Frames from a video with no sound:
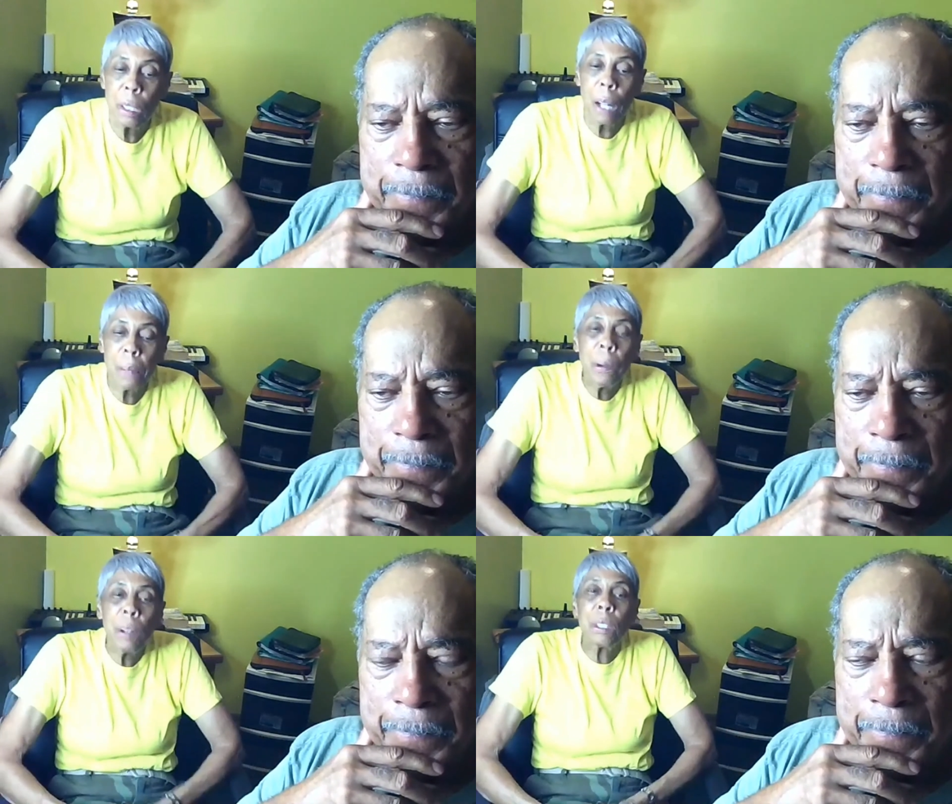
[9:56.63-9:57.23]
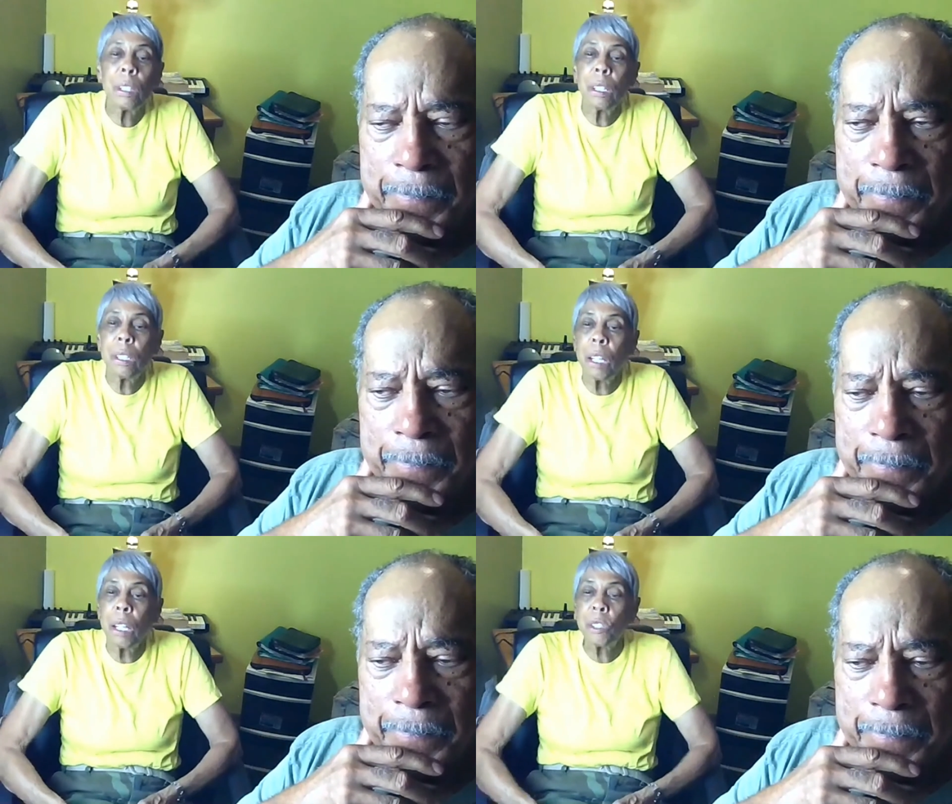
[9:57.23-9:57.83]
Speaker 1: not brought mm-hmm. to the mm-hmm.
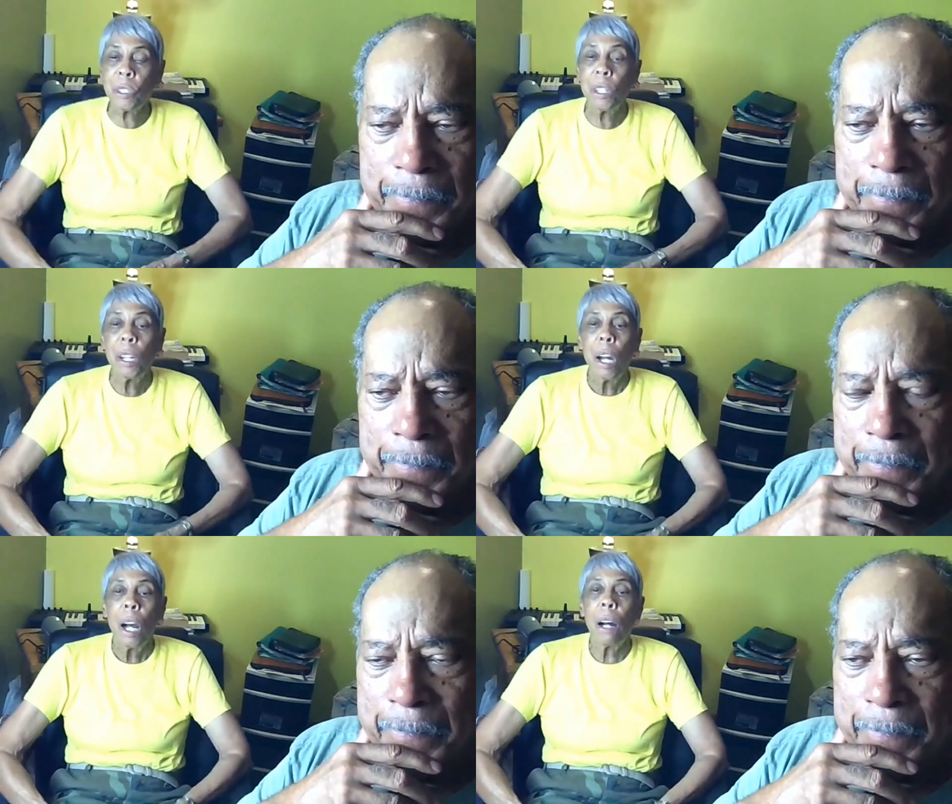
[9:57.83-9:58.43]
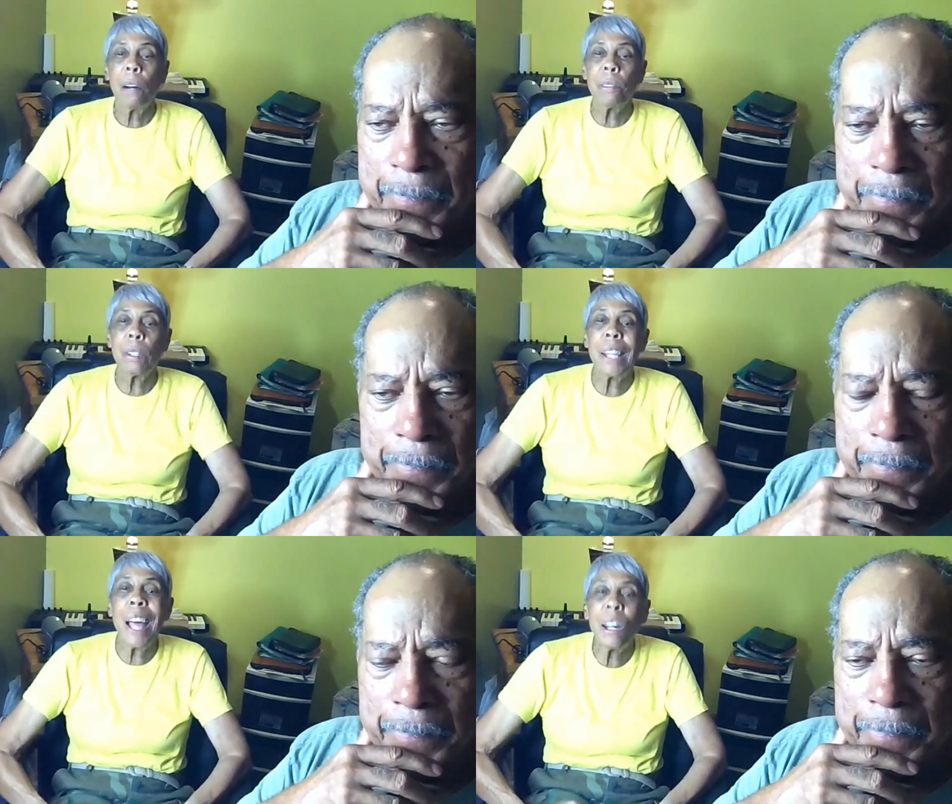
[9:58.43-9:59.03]
attention of the
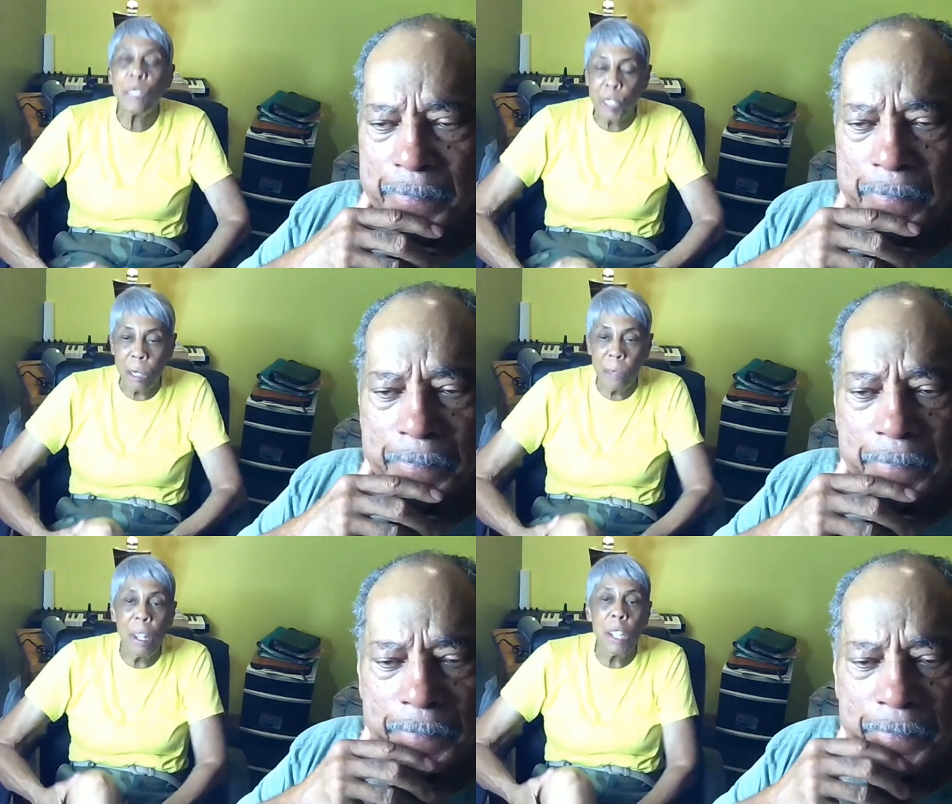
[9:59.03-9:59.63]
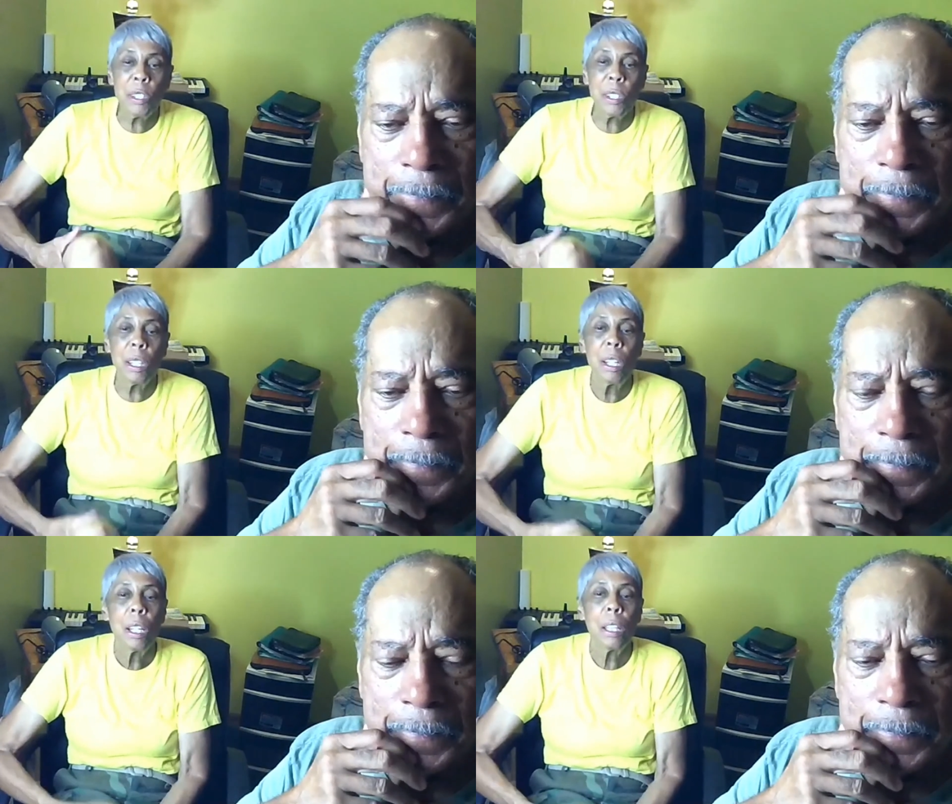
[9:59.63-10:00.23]
now
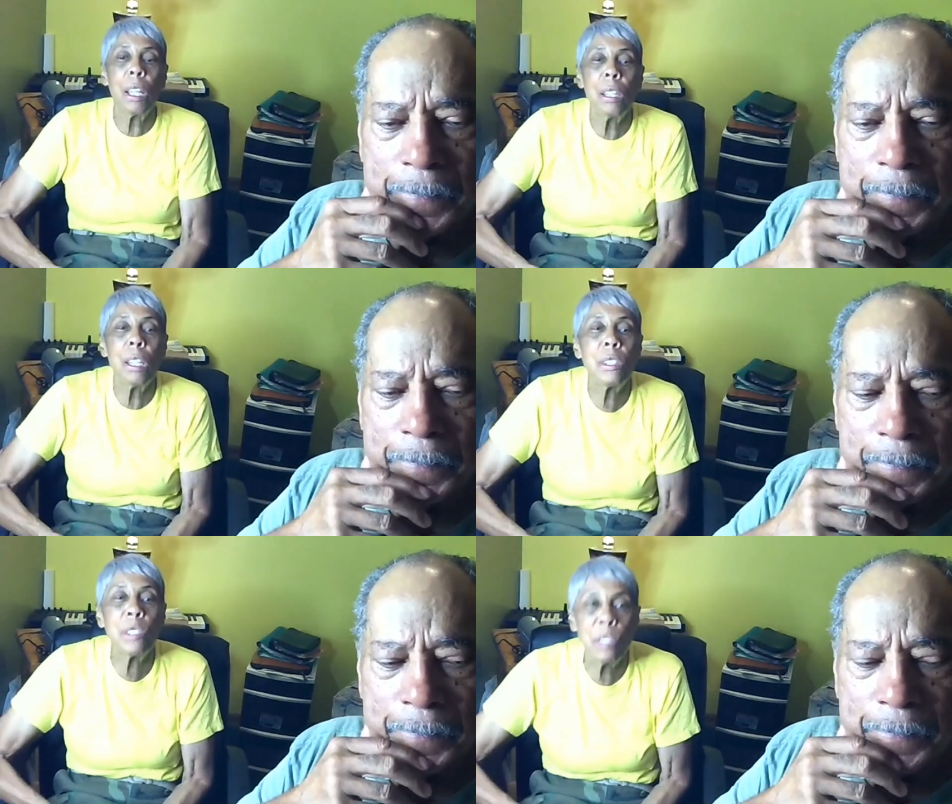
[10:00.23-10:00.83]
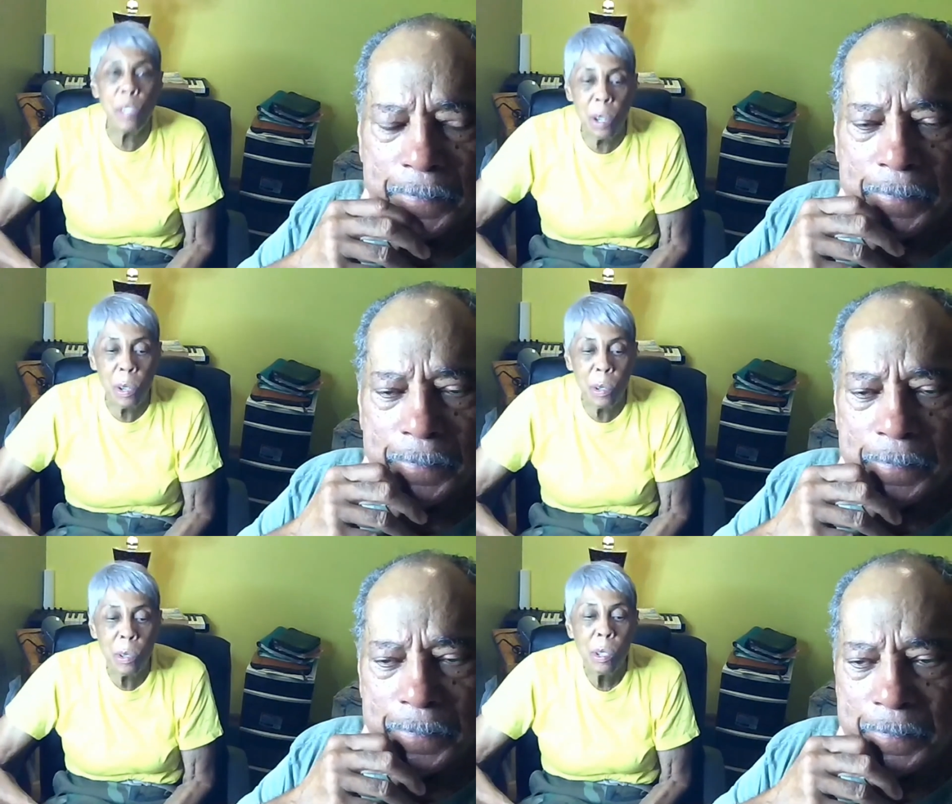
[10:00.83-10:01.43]
generation that need to
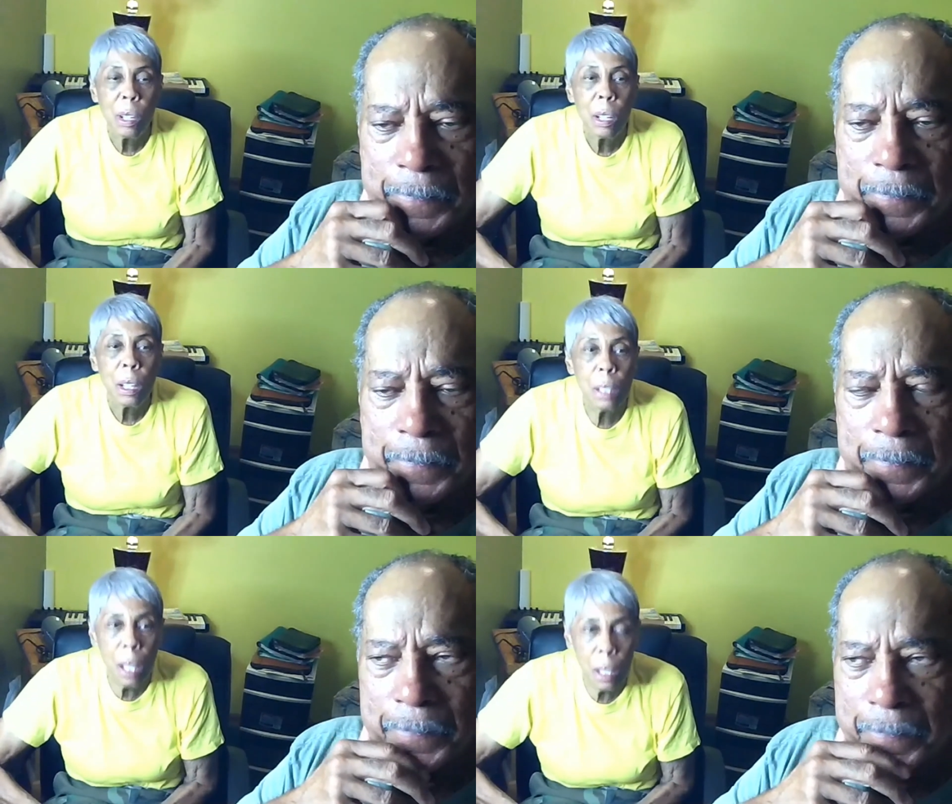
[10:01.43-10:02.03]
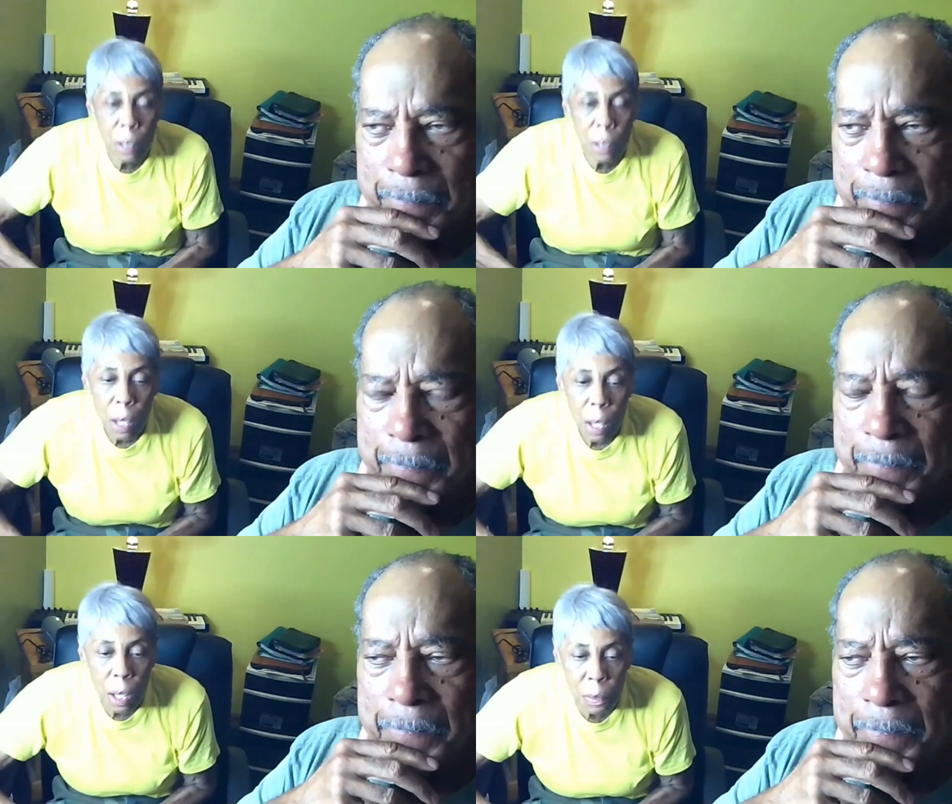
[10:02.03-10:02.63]
know that
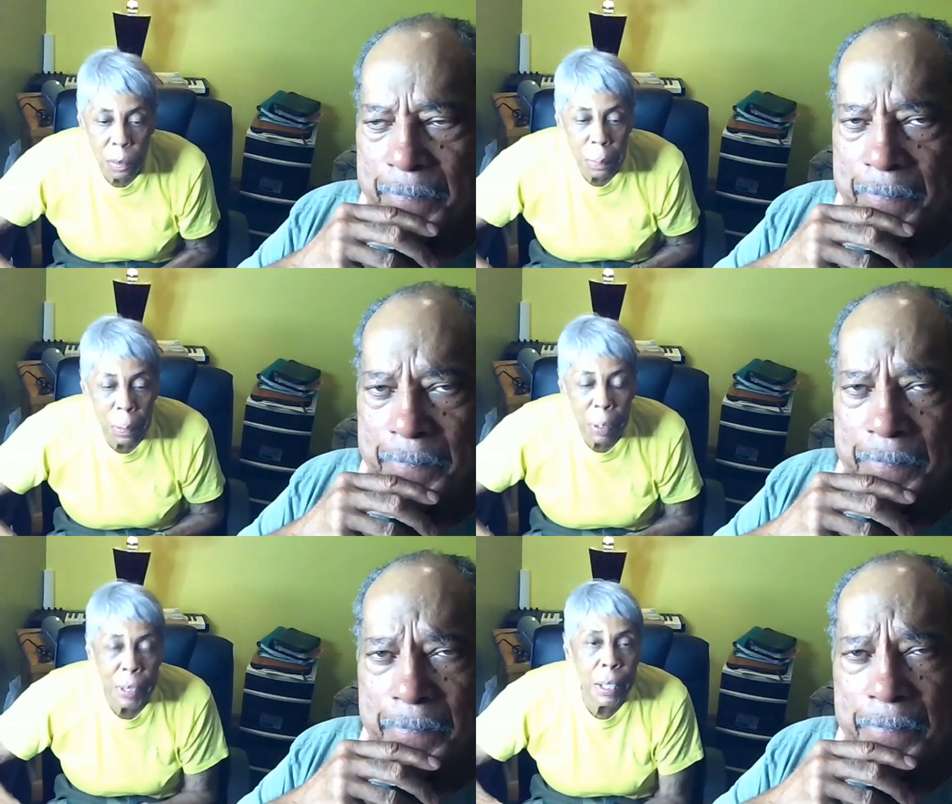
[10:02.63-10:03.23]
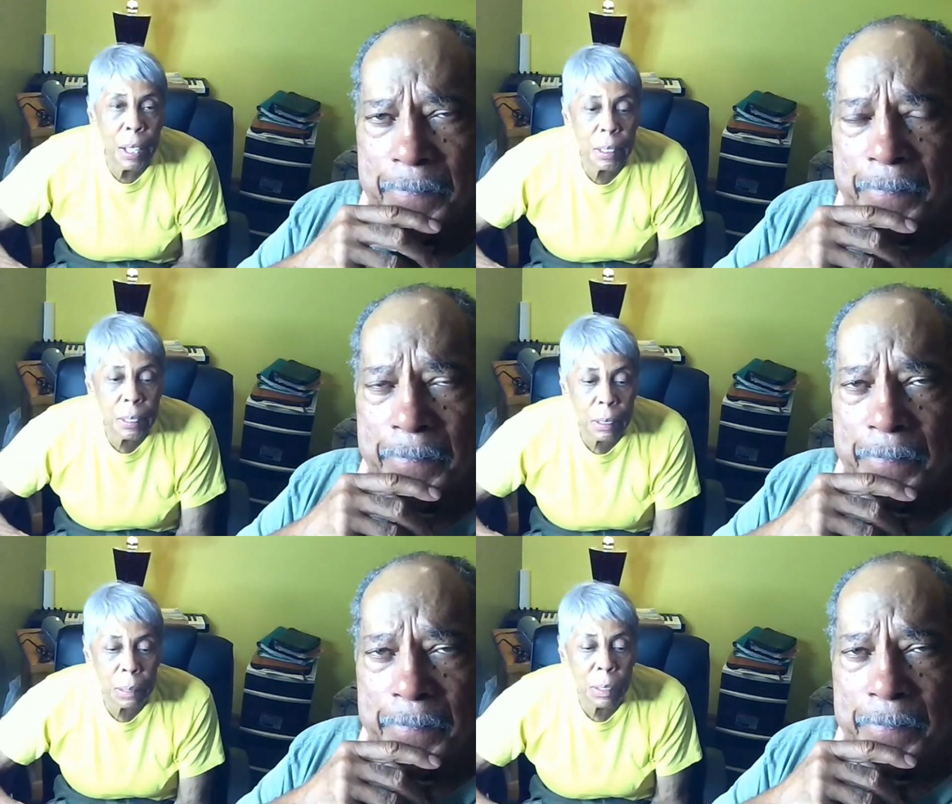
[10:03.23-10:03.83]
everybody
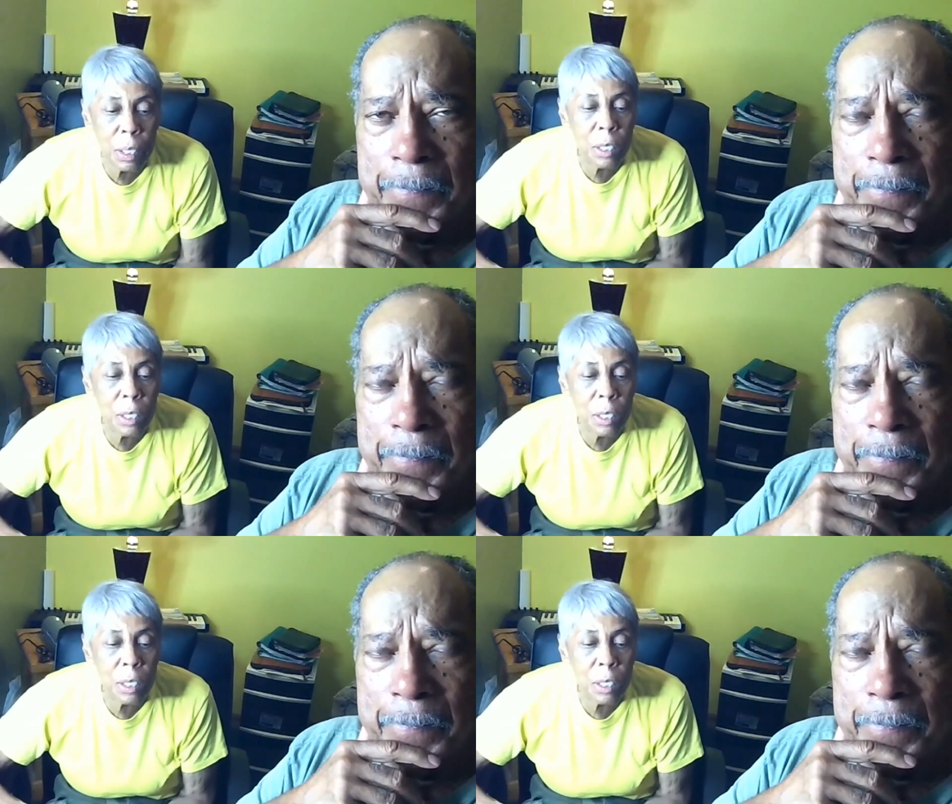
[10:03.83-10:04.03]
has something